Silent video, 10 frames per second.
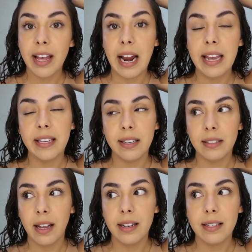that I get
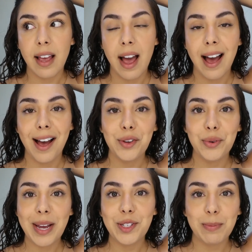a lot is how
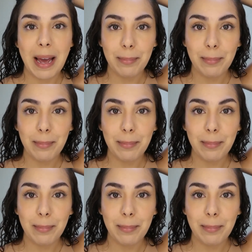do I do my